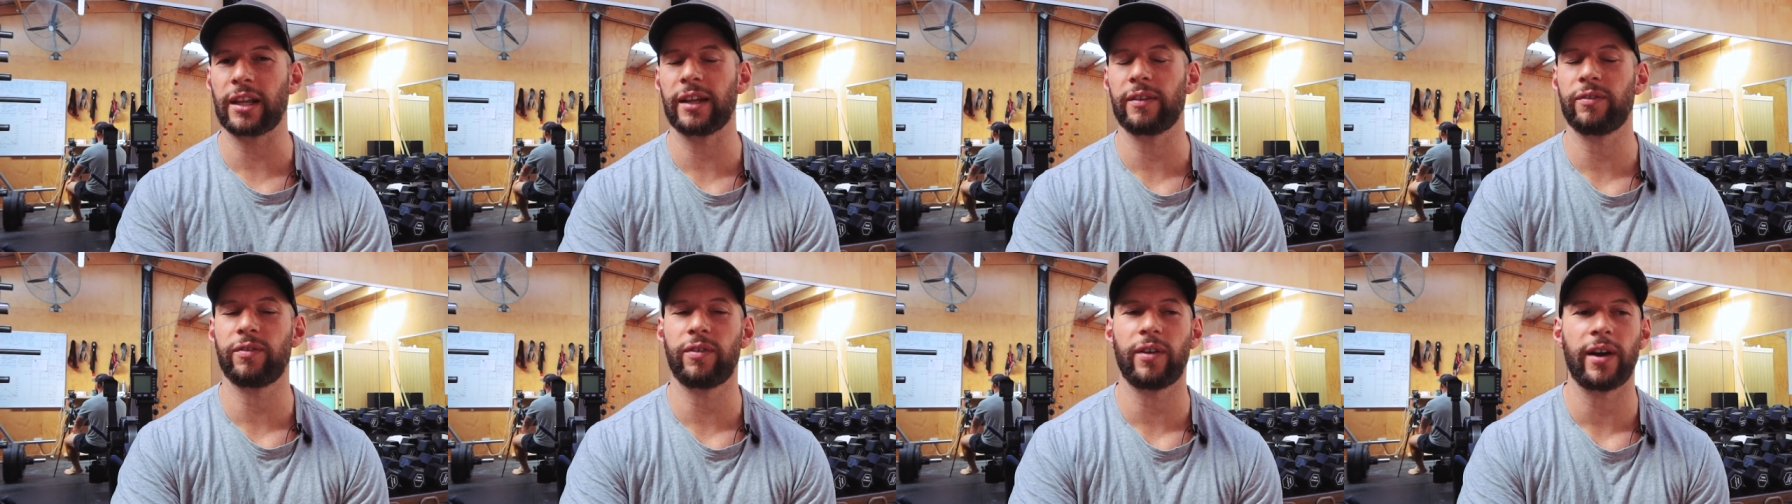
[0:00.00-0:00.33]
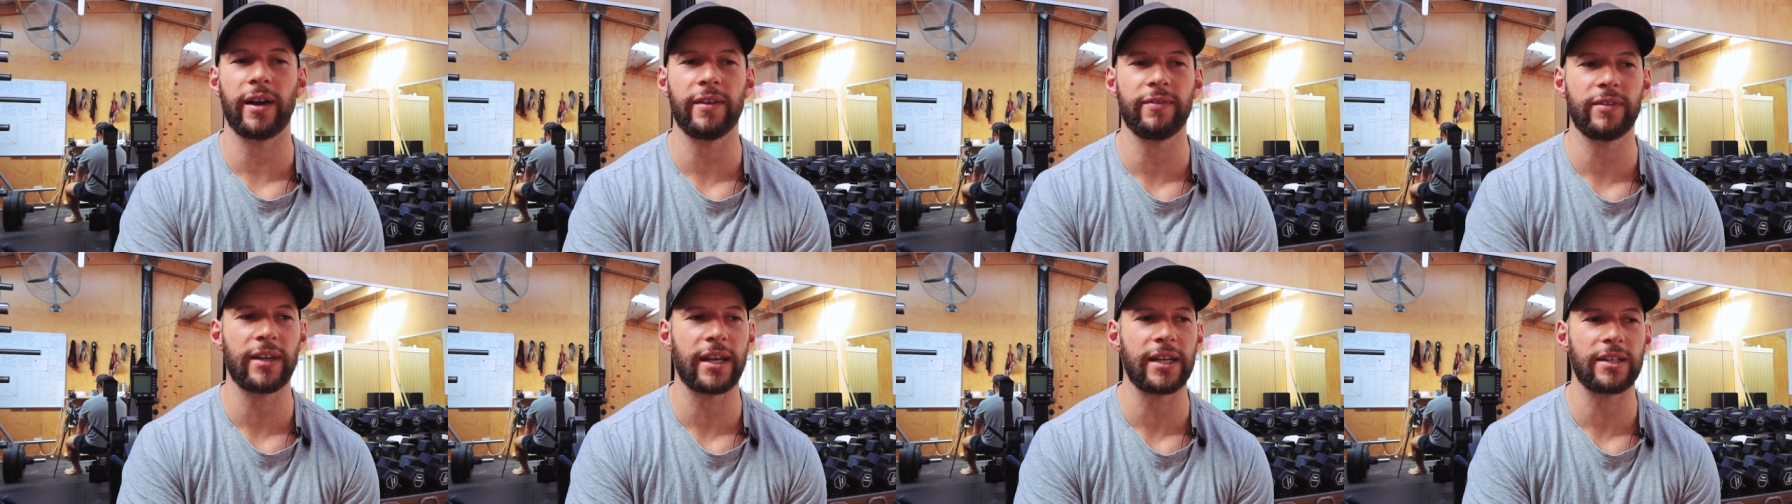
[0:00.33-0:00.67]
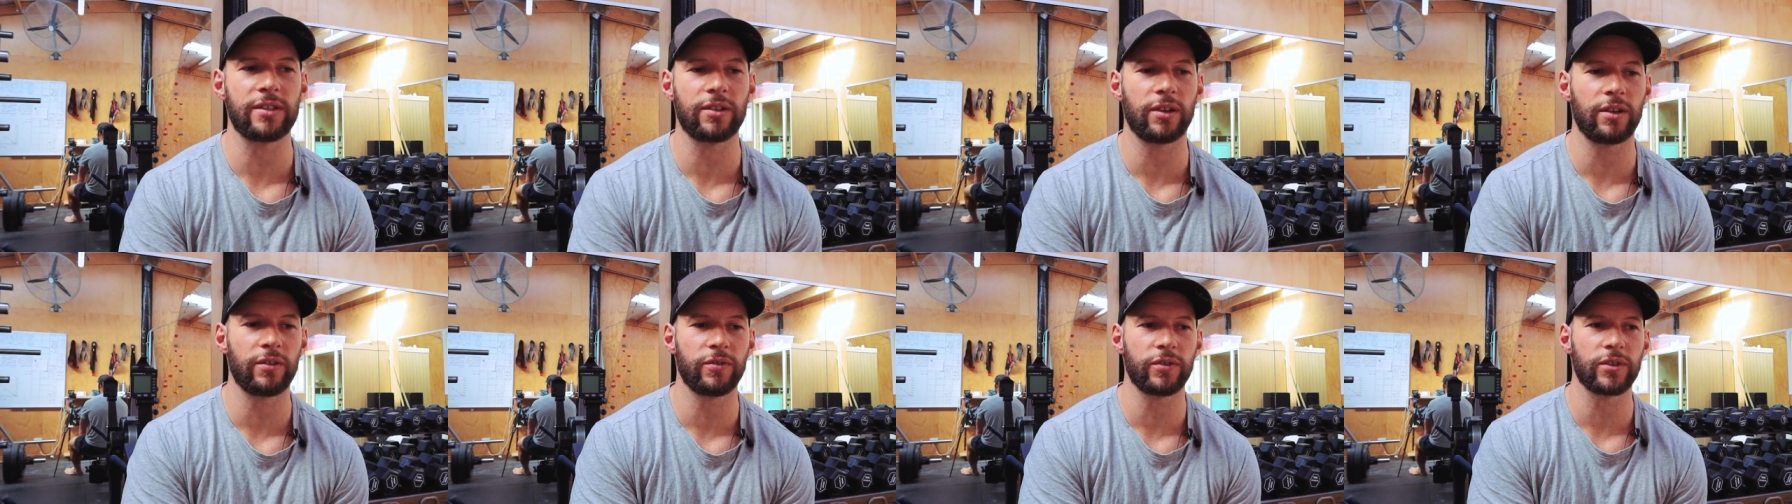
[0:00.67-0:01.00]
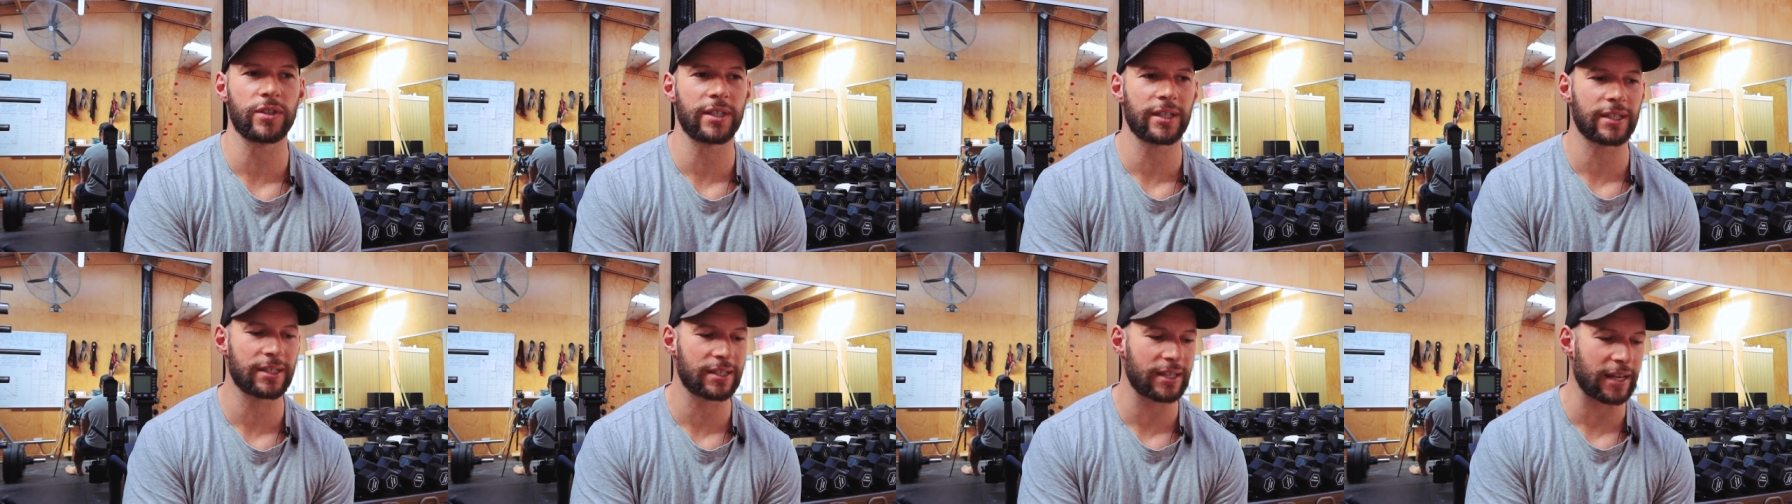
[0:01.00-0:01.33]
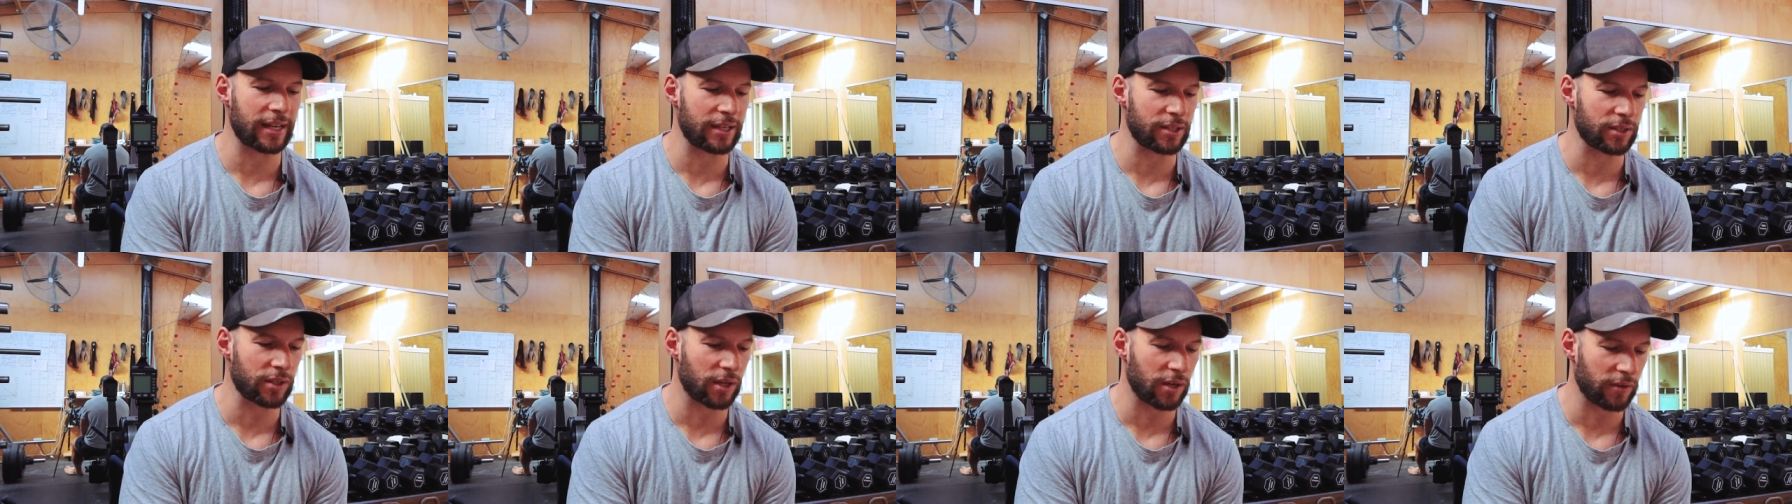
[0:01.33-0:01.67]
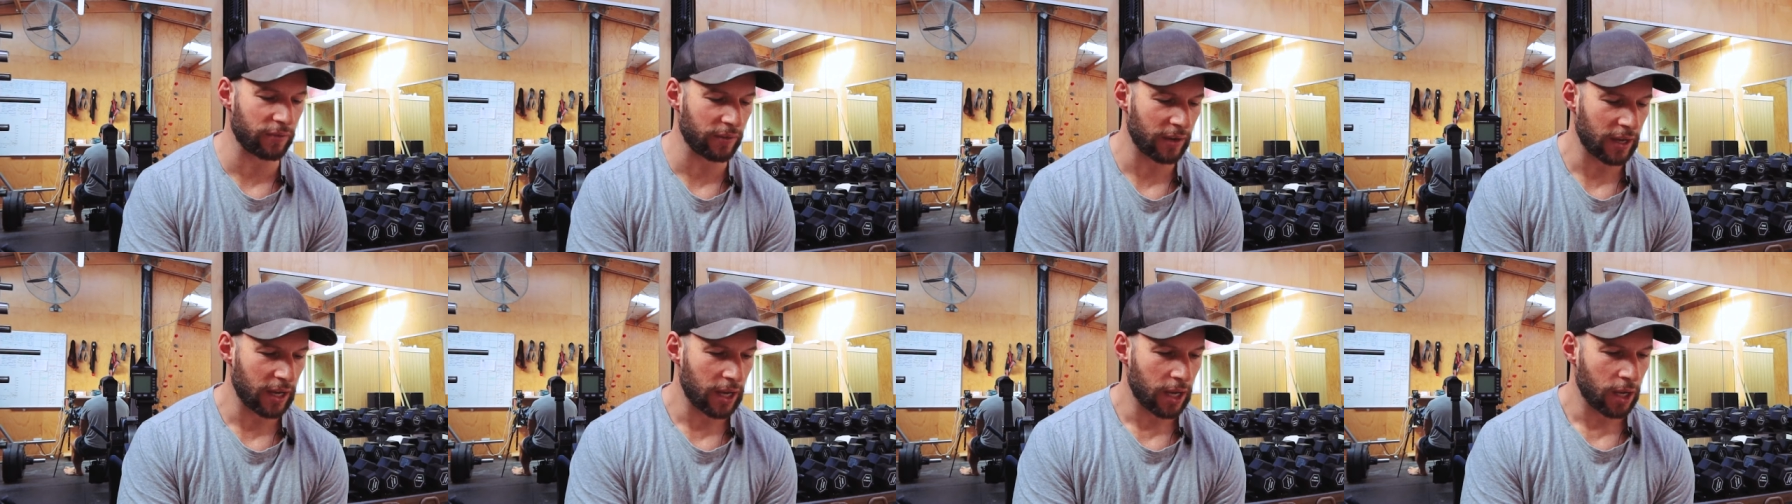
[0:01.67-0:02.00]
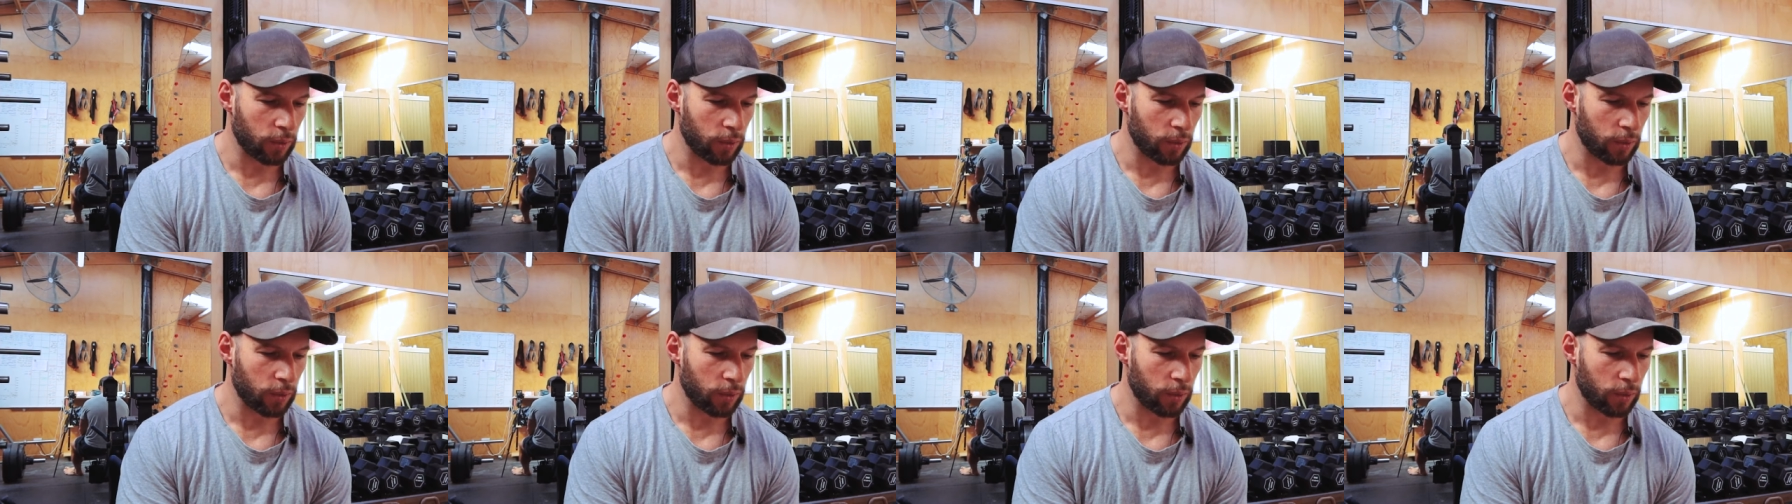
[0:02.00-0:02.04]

like five days off or six days off,